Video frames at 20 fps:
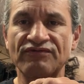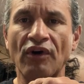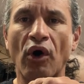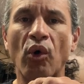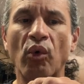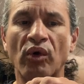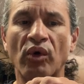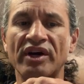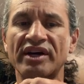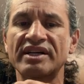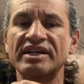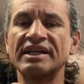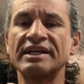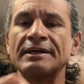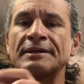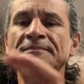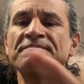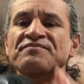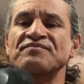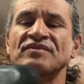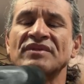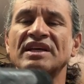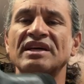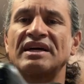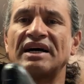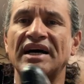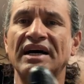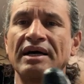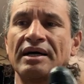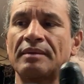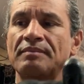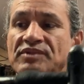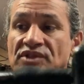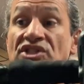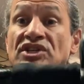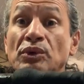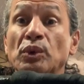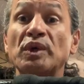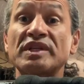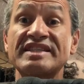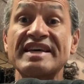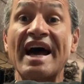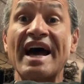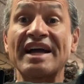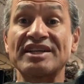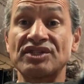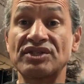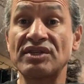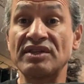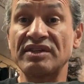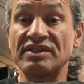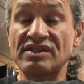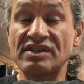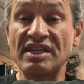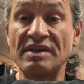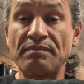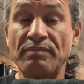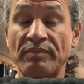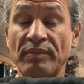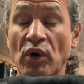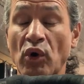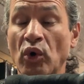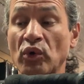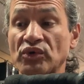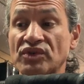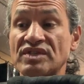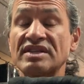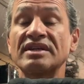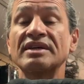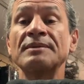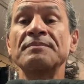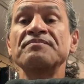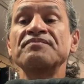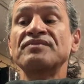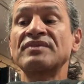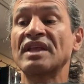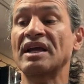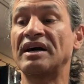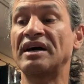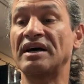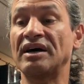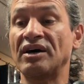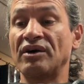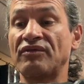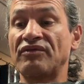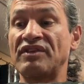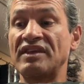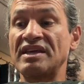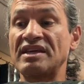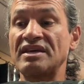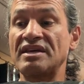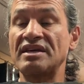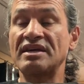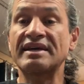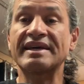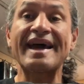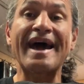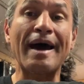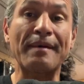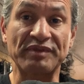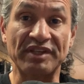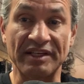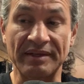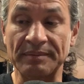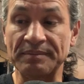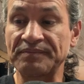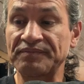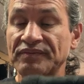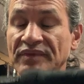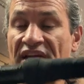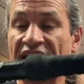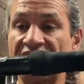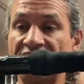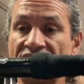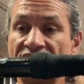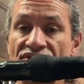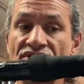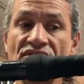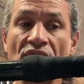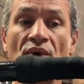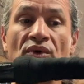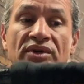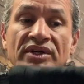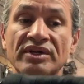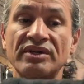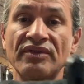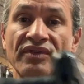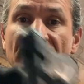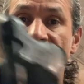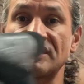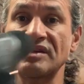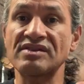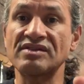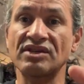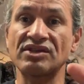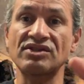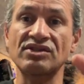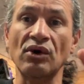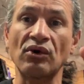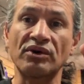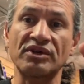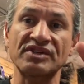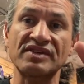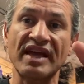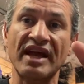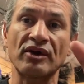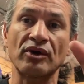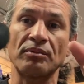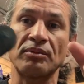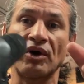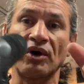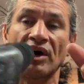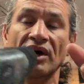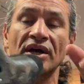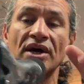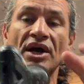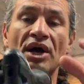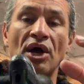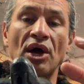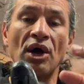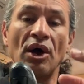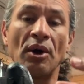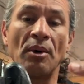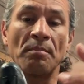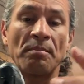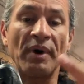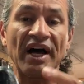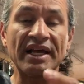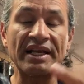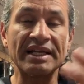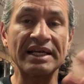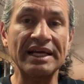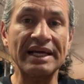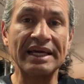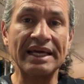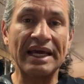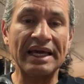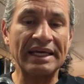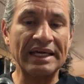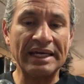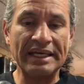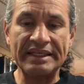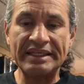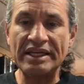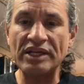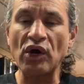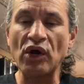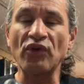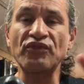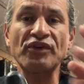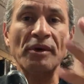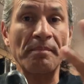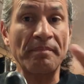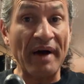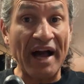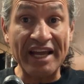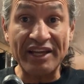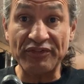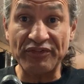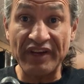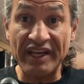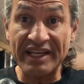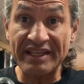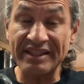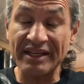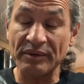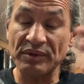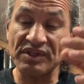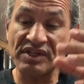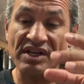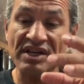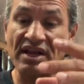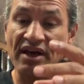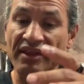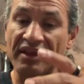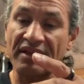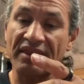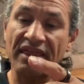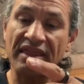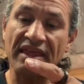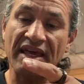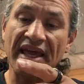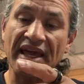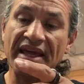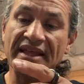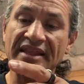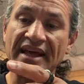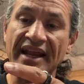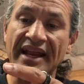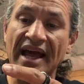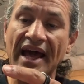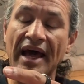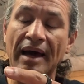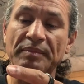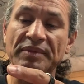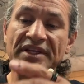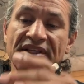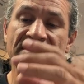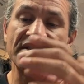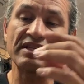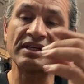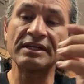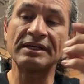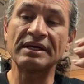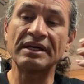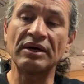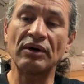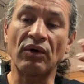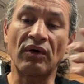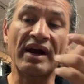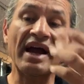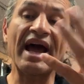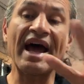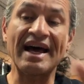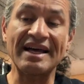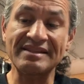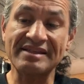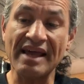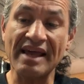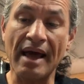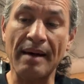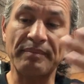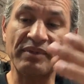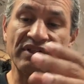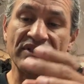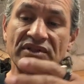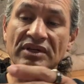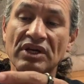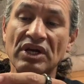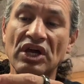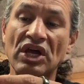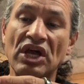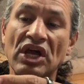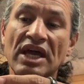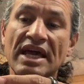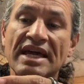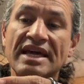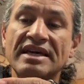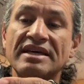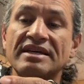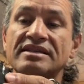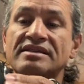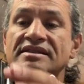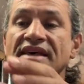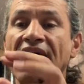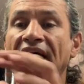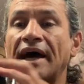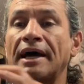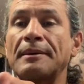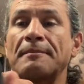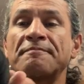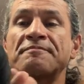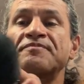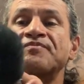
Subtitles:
forward to attach to the seat post of the captain and the stoker. This is the stoker's handlebar. But, you know, for bike fitting, there was another thing that happened or has happened, is that